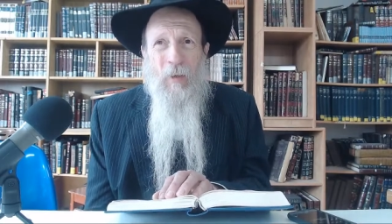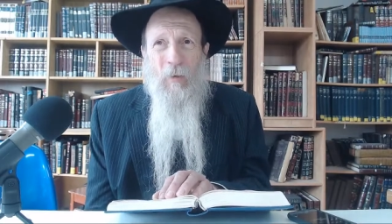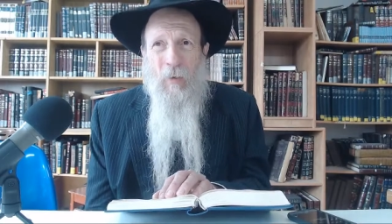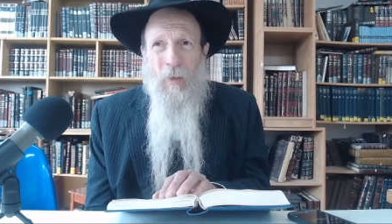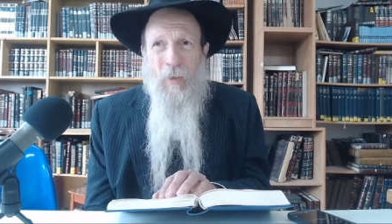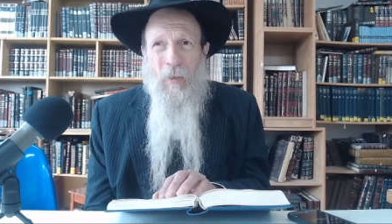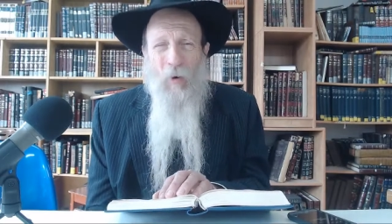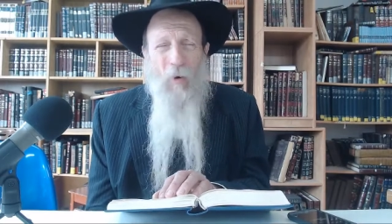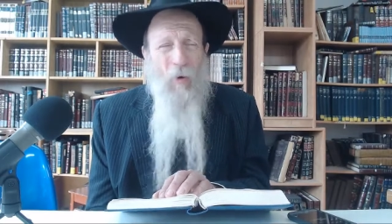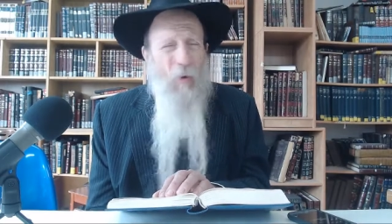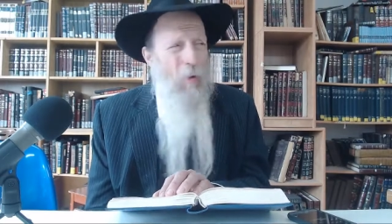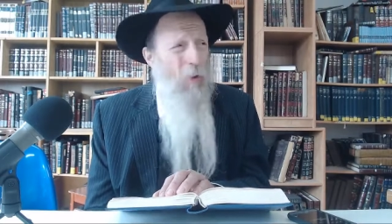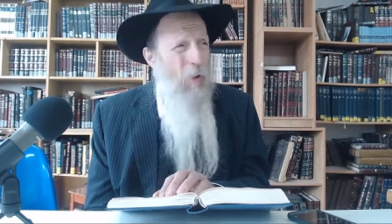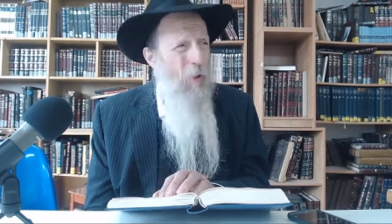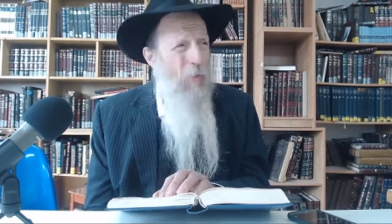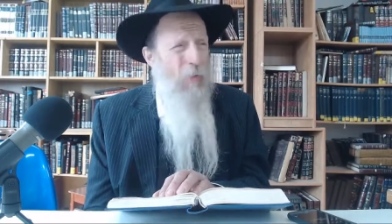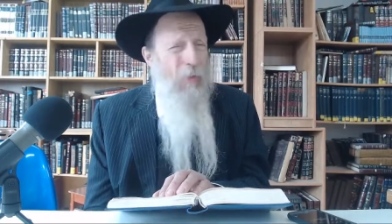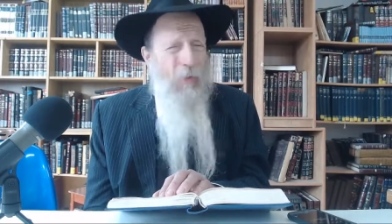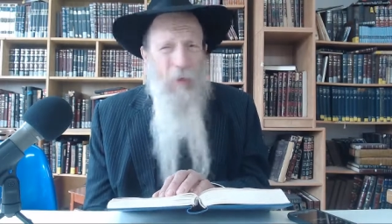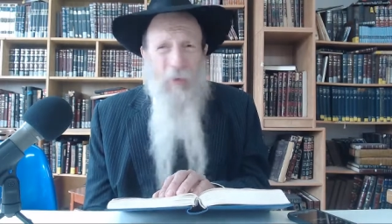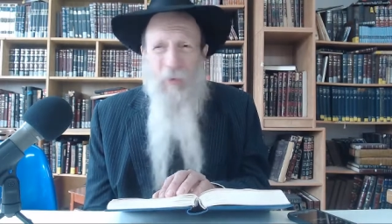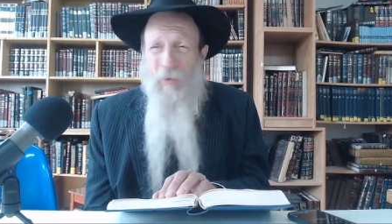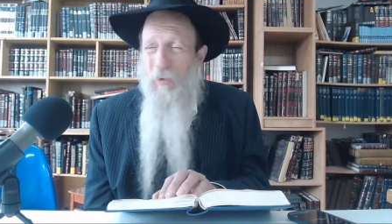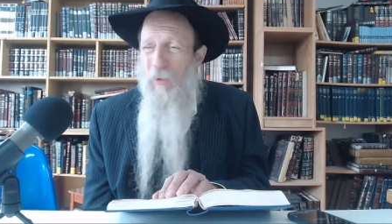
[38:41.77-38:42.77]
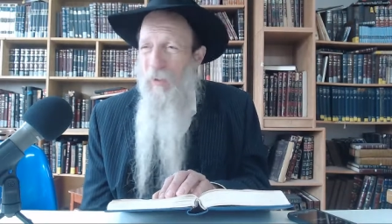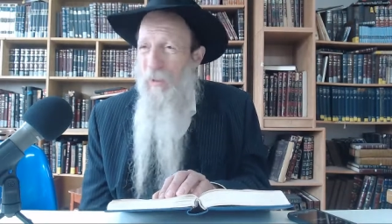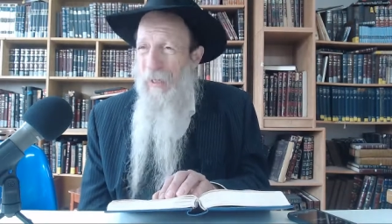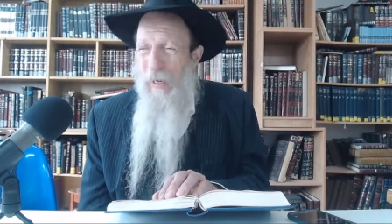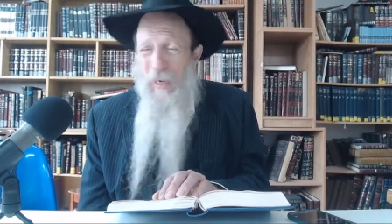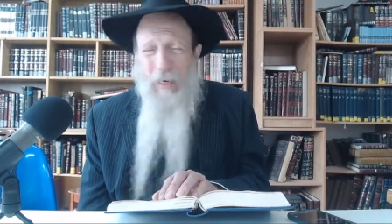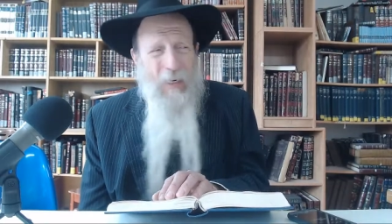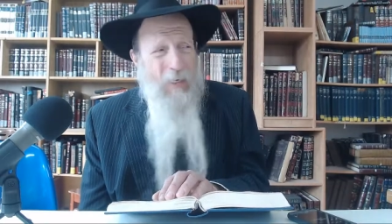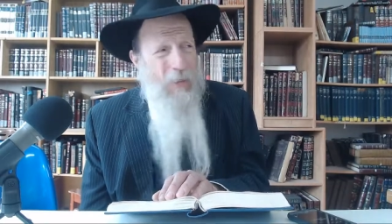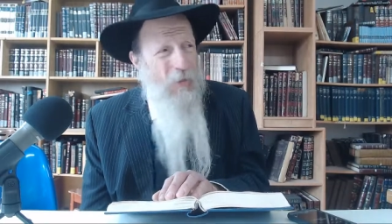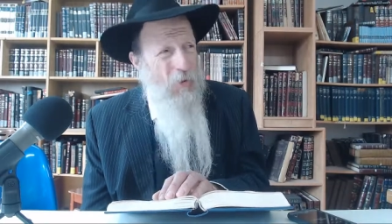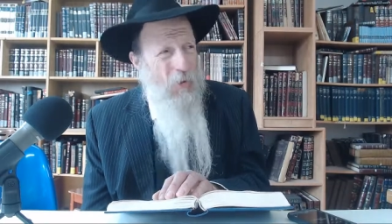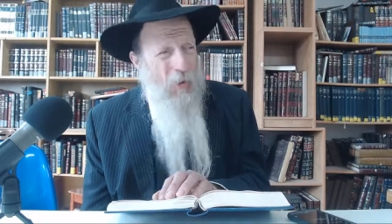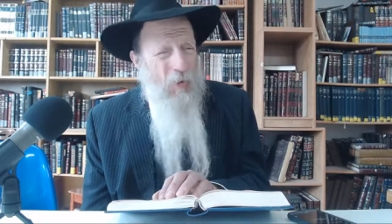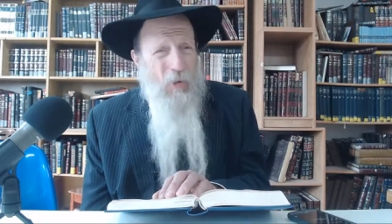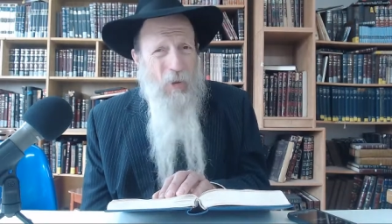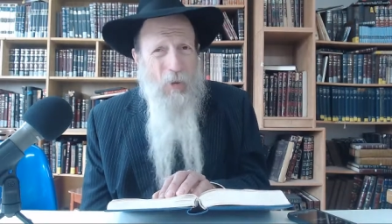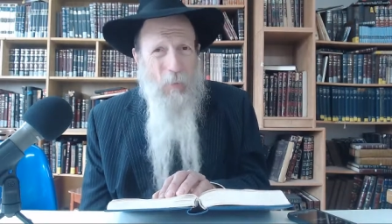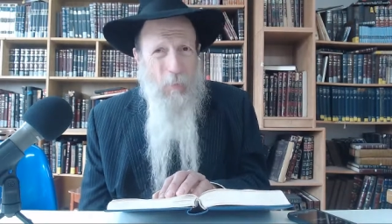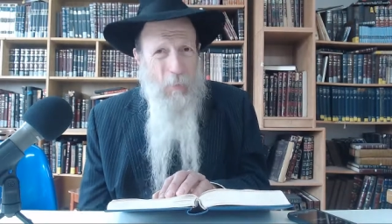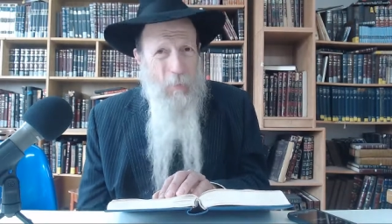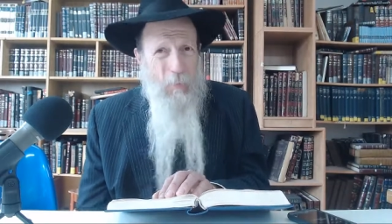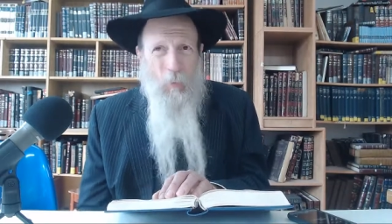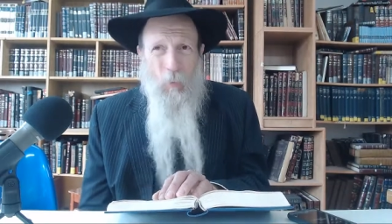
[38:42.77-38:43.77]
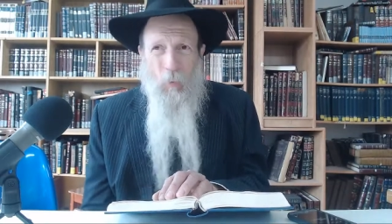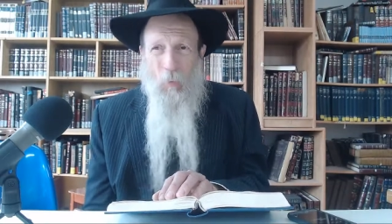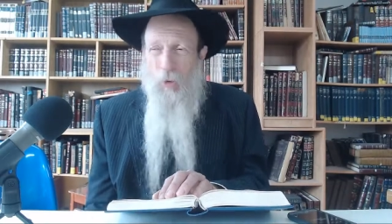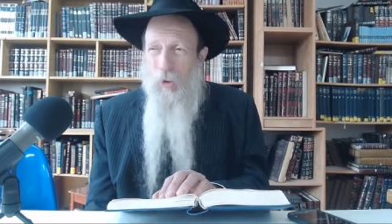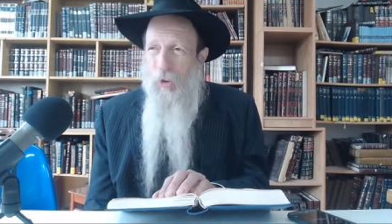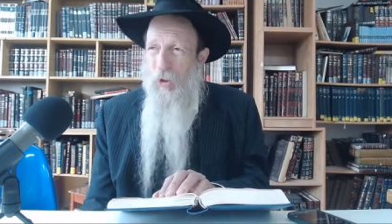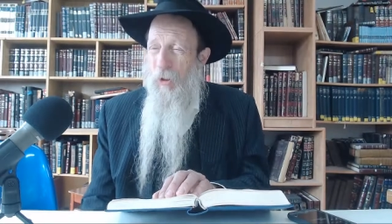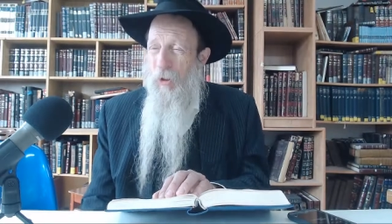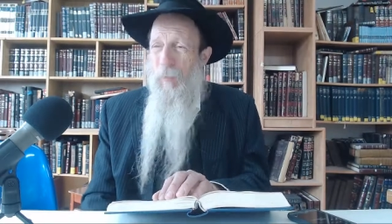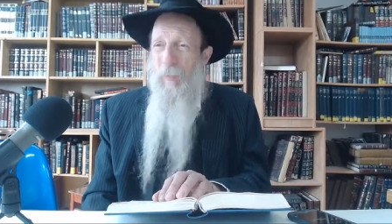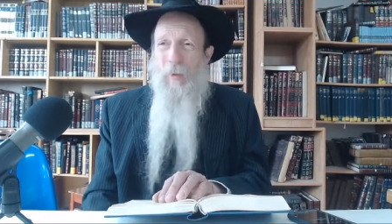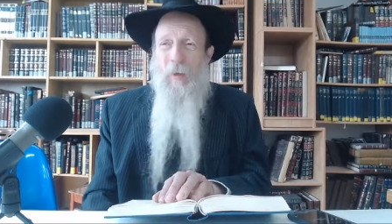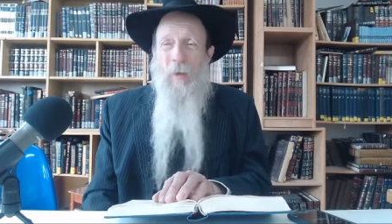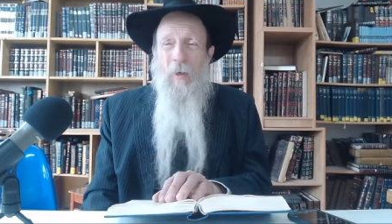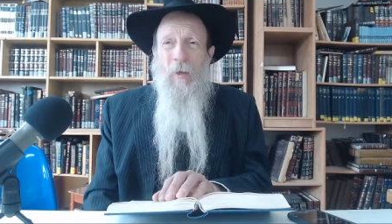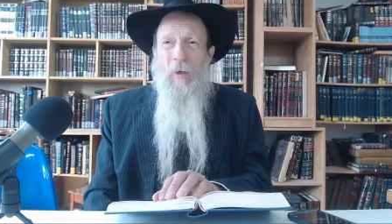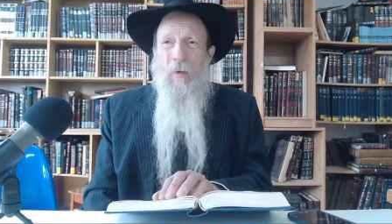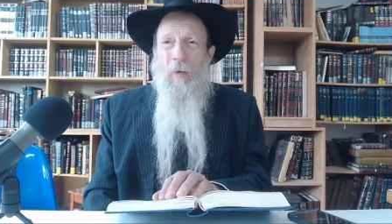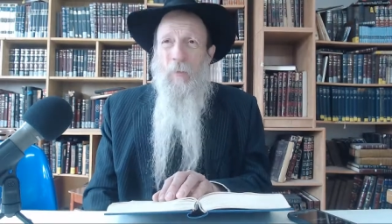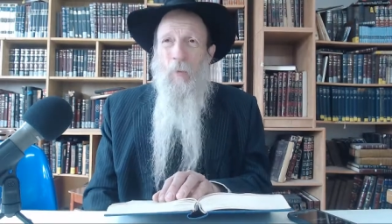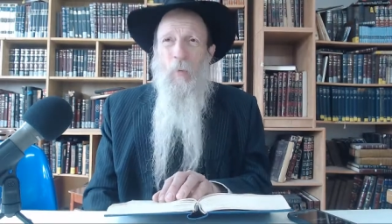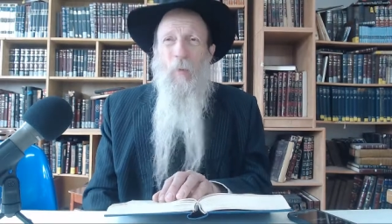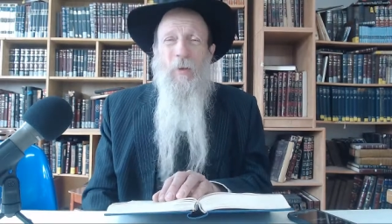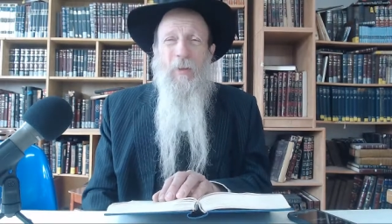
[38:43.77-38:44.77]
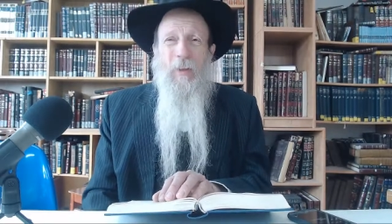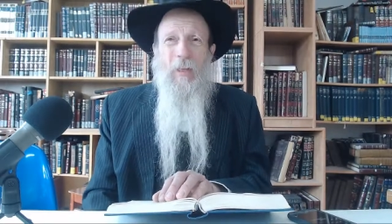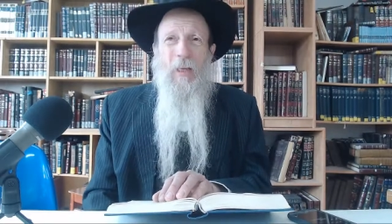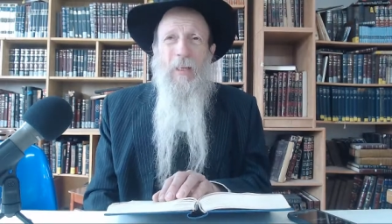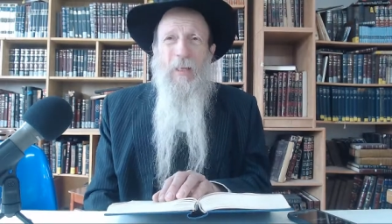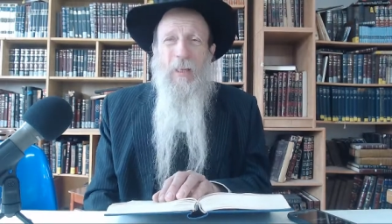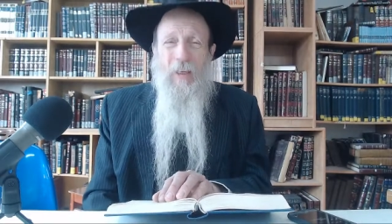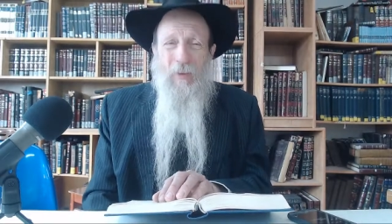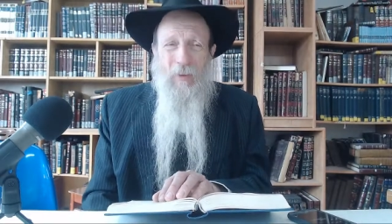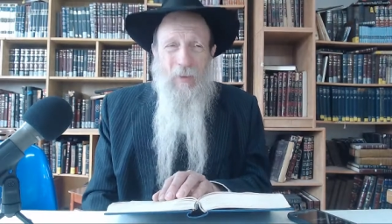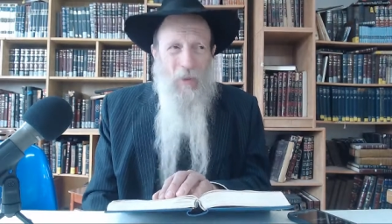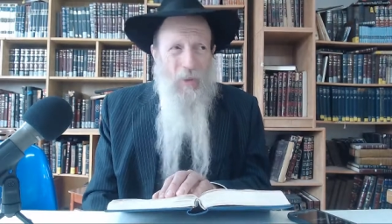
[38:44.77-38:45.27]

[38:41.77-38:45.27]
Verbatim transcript: Right? All the other gods, all these people worship for what they get.